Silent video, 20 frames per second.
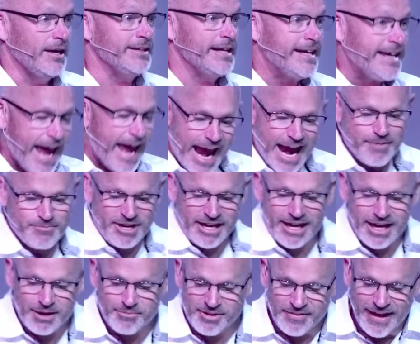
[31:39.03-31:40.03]
And they came
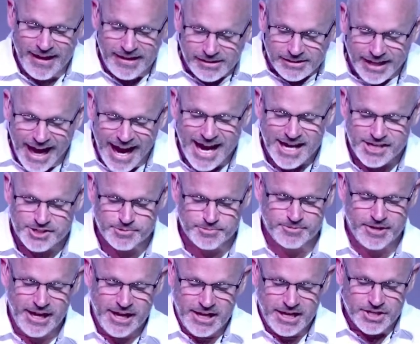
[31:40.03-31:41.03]
to him, and they
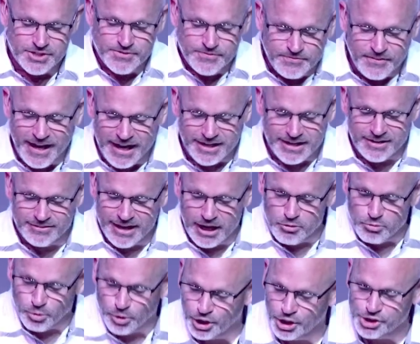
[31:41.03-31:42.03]
clasped his feet, and
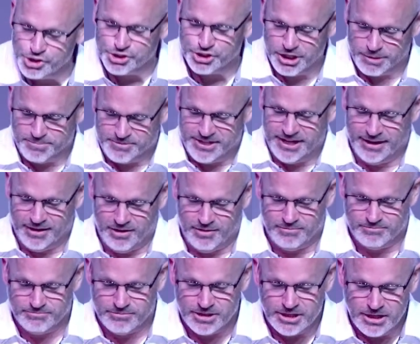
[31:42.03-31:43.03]
they worshiped
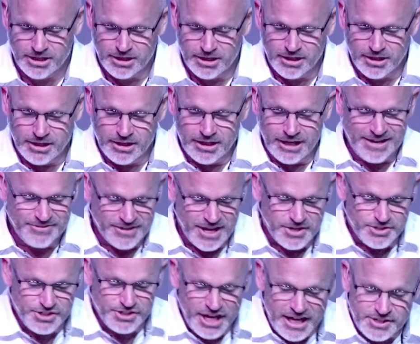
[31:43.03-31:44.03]
him.
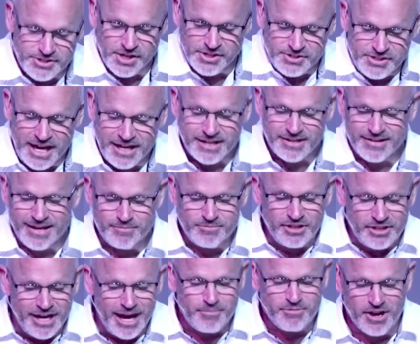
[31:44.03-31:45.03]
And then Jesus said to
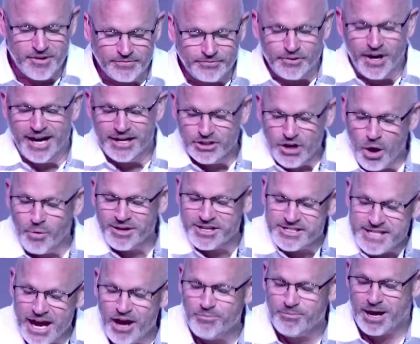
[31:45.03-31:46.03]
them, do not be afraid. Go
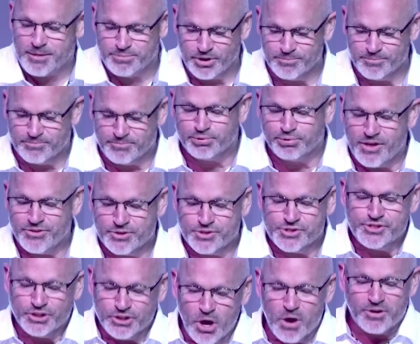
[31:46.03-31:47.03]
and tell my
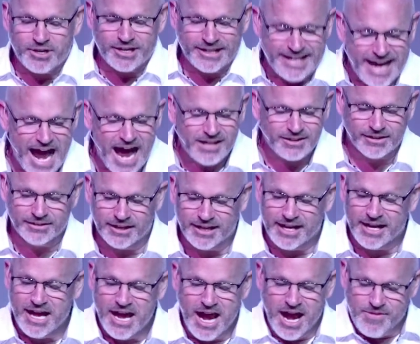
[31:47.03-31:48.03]
brothers to go to
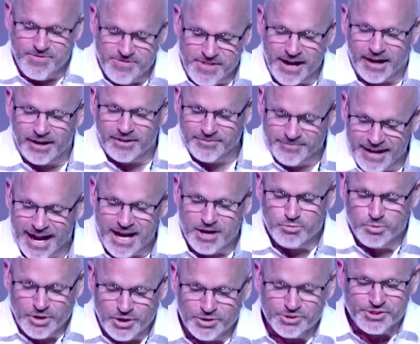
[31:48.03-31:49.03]
Galilee, and there
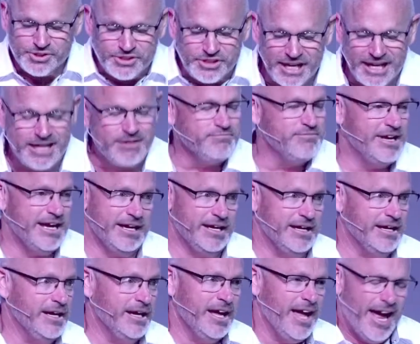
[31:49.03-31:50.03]
they will see
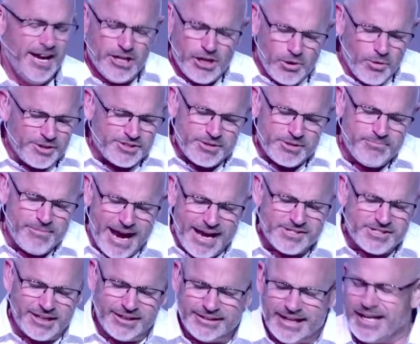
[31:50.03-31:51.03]
me. And you know what's
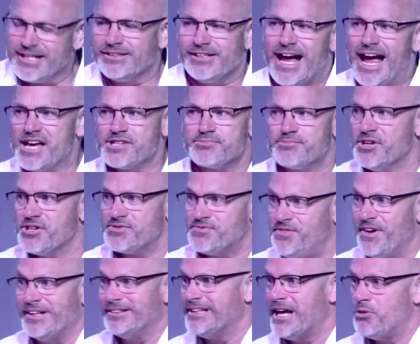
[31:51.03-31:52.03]
amazing? They clasped
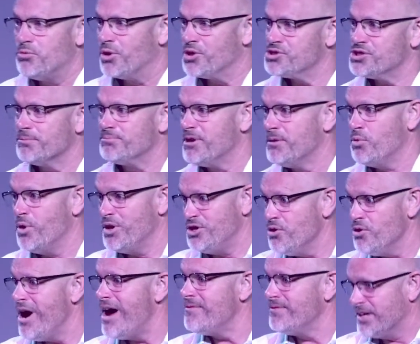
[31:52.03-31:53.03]
his feet, and they worshiped him.
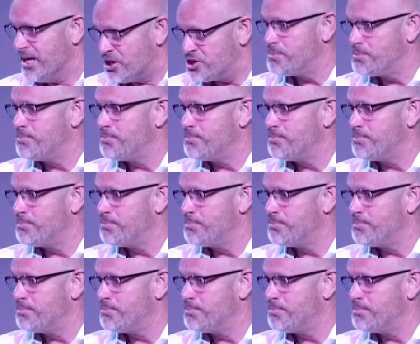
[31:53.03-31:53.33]
When you have an